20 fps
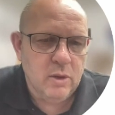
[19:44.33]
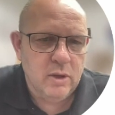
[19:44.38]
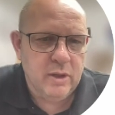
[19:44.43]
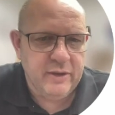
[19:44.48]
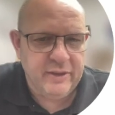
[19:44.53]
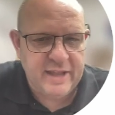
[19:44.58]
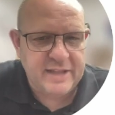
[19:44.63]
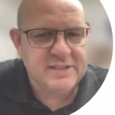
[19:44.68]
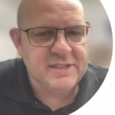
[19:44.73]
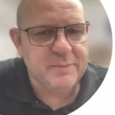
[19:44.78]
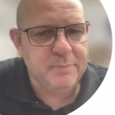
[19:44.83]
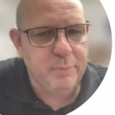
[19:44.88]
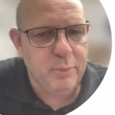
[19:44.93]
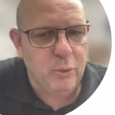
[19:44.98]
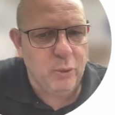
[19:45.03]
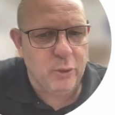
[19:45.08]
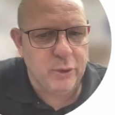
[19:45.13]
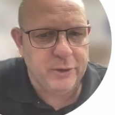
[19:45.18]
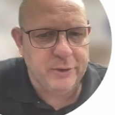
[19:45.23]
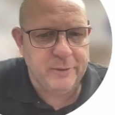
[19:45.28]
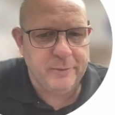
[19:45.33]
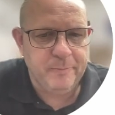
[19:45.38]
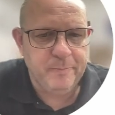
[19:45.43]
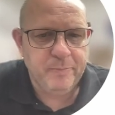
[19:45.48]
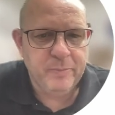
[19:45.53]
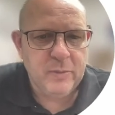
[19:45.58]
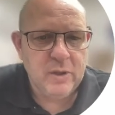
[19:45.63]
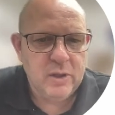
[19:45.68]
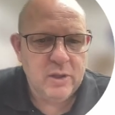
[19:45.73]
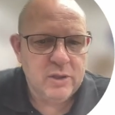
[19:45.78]
And that's important.
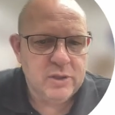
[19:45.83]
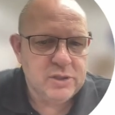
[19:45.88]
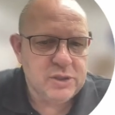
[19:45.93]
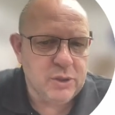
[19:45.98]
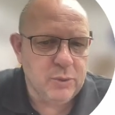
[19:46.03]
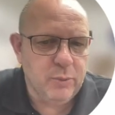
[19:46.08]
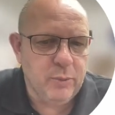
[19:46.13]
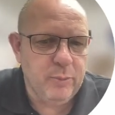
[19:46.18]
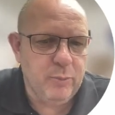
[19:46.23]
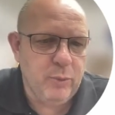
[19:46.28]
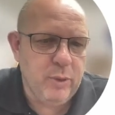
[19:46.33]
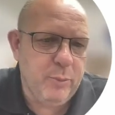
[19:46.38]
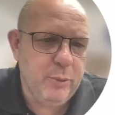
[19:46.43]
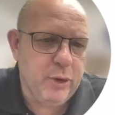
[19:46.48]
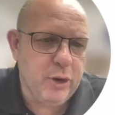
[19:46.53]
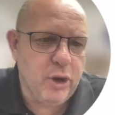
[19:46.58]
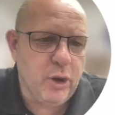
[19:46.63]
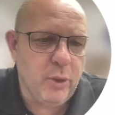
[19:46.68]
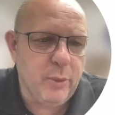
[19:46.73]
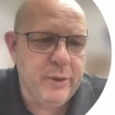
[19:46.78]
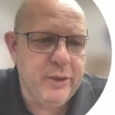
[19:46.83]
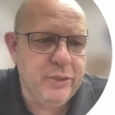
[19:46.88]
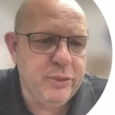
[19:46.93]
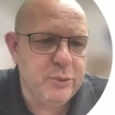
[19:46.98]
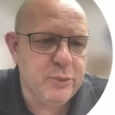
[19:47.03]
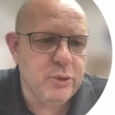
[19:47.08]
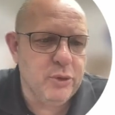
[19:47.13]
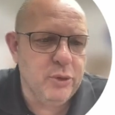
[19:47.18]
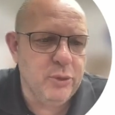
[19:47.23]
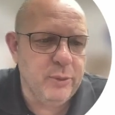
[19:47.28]
So when we're going
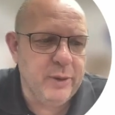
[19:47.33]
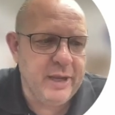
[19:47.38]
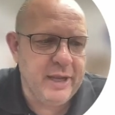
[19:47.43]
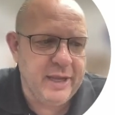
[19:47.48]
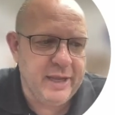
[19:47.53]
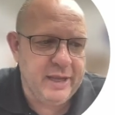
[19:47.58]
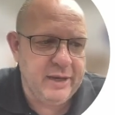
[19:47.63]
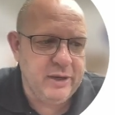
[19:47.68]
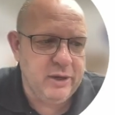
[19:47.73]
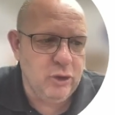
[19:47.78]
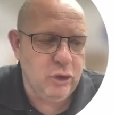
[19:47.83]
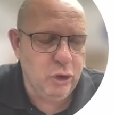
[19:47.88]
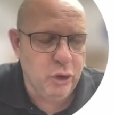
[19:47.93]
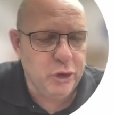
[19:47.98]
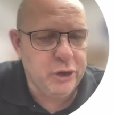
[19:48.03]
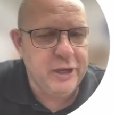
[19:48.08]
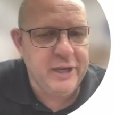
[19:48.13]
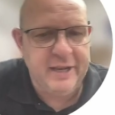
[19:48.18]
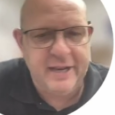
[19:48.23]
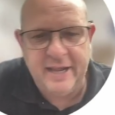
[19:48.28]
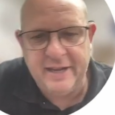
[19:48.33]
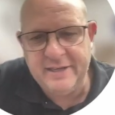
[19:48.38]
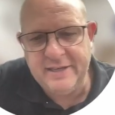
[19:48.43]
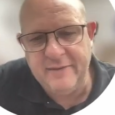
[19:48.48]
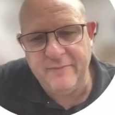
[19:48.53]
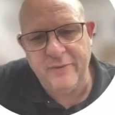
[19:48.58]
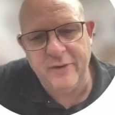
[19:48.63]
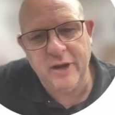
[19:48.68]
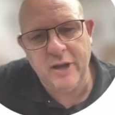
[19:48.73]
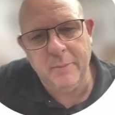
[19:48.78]
through and looking at
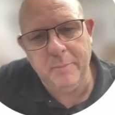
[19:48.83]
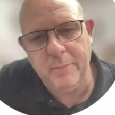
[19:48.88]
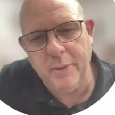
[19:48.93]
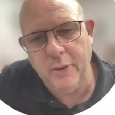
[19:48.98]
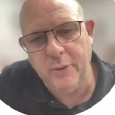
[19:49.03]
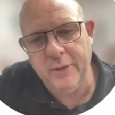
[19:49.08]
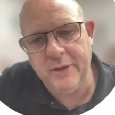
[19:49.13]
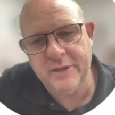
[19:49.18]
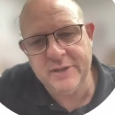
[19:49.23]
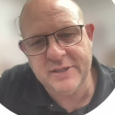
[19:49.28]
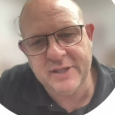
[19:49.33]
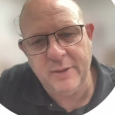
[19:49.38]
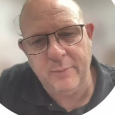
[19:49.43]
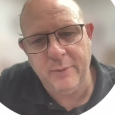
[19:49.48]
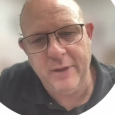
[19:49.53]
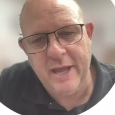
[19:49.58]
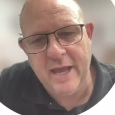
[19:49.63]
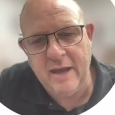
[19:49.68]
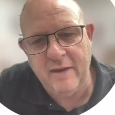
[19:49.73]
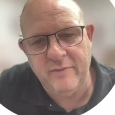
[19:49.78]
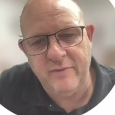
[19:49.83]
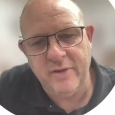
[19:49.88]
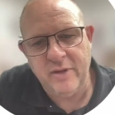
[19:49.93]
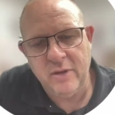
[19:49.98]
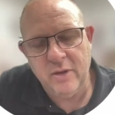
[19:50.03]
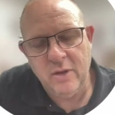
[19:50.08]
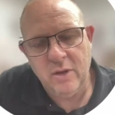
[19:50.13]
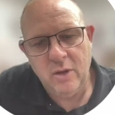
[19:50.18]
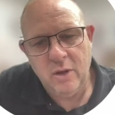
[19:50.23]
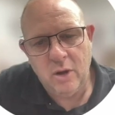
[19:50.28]
different components that we have
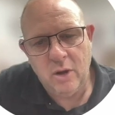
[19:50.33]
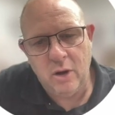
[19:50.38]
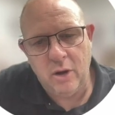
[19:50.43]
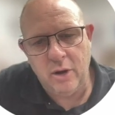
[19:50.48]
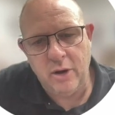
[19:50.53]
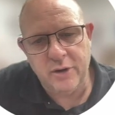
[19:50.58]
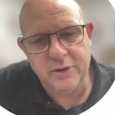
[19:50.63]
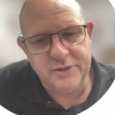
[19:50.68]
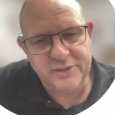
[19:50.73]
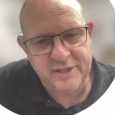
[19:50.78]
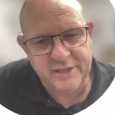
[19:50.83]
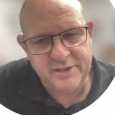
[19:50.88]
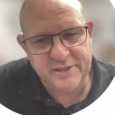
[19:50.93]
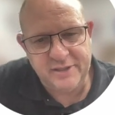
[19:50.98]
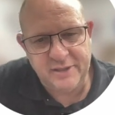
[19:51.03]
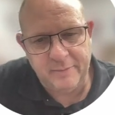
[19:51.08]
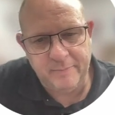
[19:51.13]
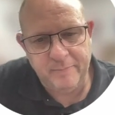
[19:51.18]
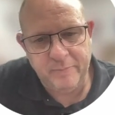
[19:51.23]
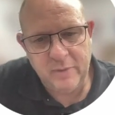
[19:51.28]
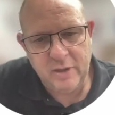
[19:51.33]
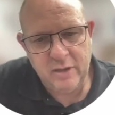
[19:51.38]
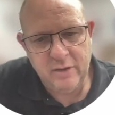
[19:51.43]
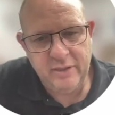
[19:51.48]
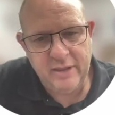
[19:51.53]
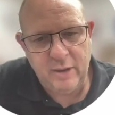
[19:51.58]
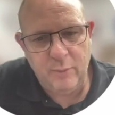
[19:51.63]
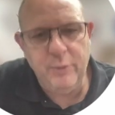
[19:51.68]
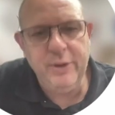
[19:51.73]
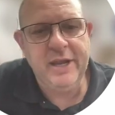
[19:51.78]
on our system,
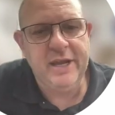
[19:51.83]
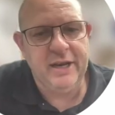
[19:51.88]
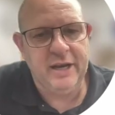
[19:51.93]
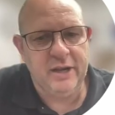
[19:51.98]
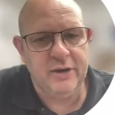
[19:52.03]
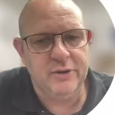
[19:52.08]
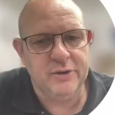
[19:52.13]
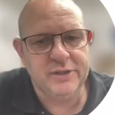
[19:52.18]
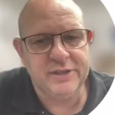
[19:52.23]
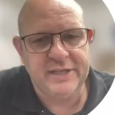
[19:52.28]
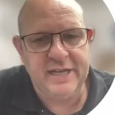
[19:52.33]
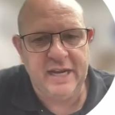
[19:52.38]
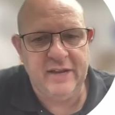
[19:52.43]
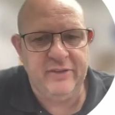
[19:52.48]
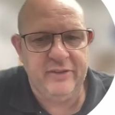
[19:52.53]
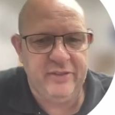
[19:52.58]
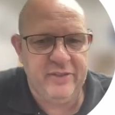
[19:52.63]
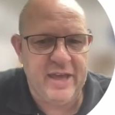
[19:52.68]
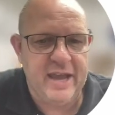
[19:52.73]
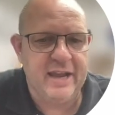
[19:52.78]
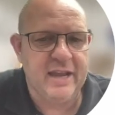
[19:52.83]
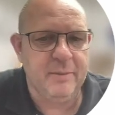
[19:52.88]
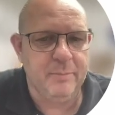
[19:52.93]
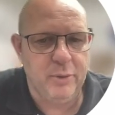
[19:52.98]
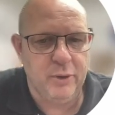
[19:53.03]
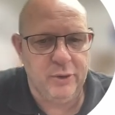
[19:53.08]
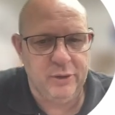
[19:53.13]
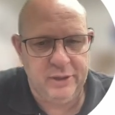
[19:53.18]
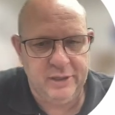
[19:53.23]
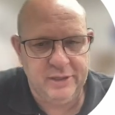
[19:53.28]
that we can understand that that
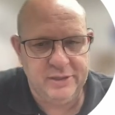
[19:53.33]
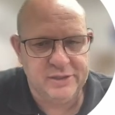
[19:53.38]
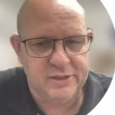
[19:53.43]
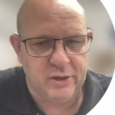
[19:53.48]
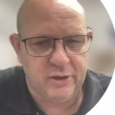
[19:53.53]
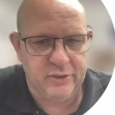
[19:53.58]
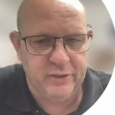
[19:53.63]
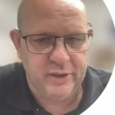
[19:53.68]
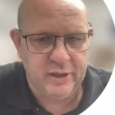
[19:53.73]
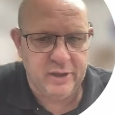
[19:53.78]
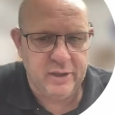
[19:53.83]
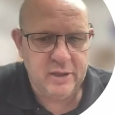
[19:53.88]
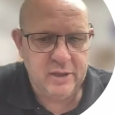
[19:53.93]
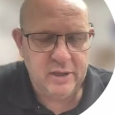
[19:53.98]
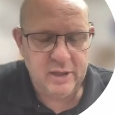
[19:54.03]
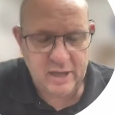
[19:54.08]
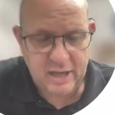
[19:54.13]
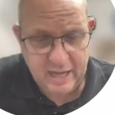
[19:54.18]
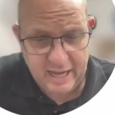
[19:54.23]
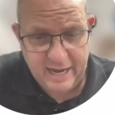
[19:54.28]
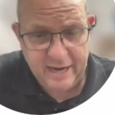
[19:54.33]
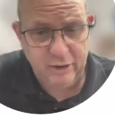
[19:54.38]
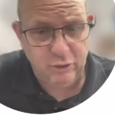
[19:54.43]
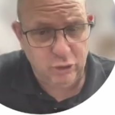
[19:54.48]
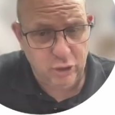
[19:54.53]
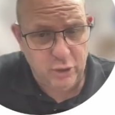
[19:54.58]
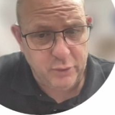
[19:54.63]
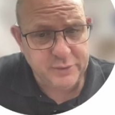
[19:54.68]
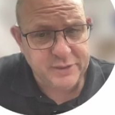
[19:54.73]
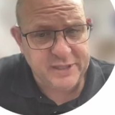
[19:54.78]
component is on the high or
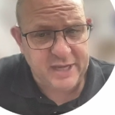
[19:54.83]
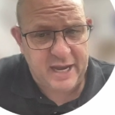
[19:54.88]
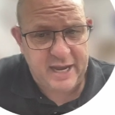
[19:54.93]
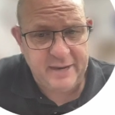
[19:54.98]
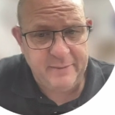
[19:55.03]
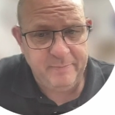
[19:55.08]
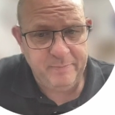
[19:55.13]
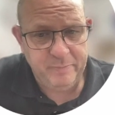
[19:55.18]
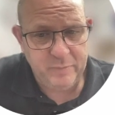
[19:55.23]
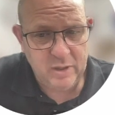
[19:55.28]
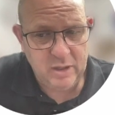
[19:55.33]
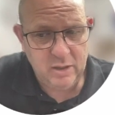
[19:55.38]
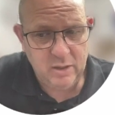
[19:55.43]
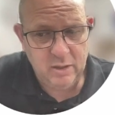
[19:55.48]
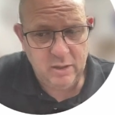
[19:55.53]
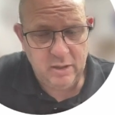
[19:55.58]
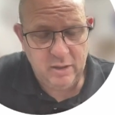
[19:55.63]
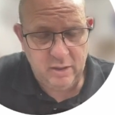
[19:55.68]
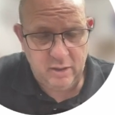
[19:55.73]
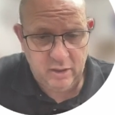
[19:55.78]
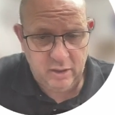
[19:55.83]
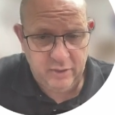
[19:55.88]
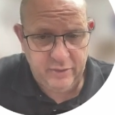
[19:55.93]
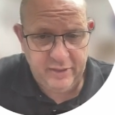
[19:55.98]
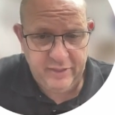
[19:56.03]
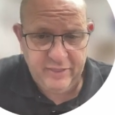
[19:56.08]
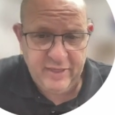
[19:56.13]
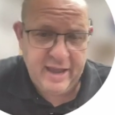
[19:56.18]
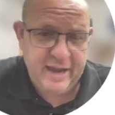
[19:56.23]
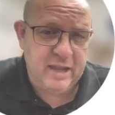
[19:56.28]
low side,
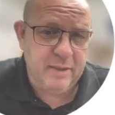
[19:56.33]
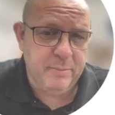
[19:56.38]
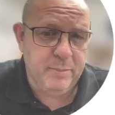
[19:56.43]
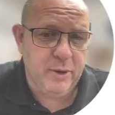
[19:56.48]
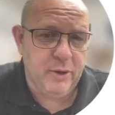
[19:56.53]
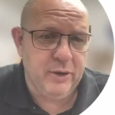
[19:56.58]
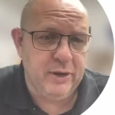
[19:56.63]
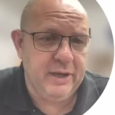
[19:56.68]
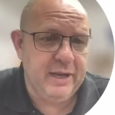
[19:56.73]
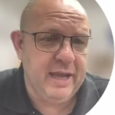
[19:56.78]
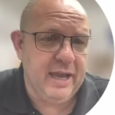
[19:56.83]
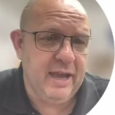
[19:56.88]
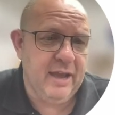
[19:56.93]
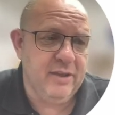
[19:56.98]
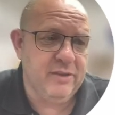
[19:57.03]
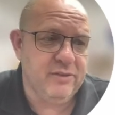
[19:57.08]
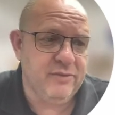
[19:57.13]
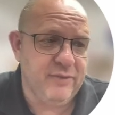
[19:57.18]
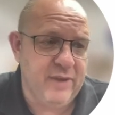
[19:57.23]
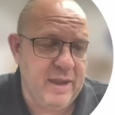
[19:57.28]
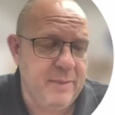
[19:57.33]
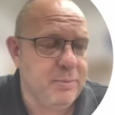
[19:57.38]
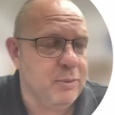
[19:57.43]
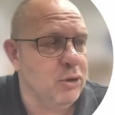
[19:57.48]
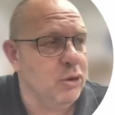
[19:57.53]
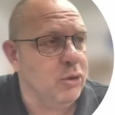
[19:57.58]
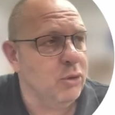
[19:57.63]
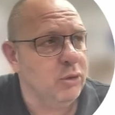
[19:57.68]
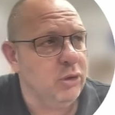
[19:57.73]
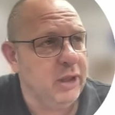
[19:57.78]
that component has
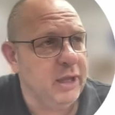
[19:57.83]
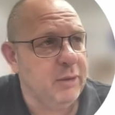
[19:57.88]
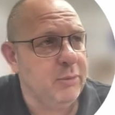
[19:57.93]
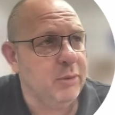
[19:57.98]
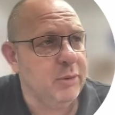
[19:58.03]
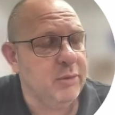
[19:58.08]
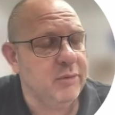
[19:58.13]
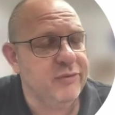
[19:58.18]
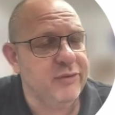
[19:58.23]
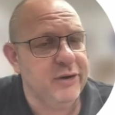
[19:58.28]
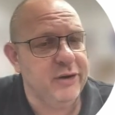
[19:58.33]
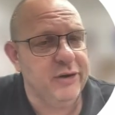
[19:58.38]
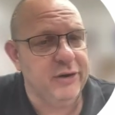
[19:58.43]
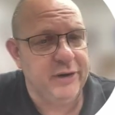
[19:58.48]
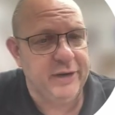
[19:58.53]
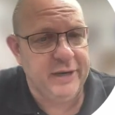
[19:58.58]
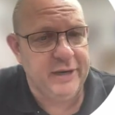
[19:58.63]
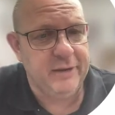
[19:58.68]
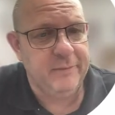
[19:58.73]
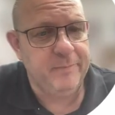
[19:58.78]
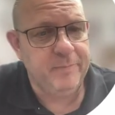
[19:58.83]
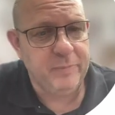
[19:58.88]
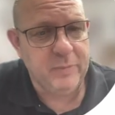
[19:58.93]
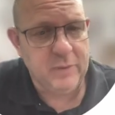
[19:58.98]
vapor or liquid refrigerant in it,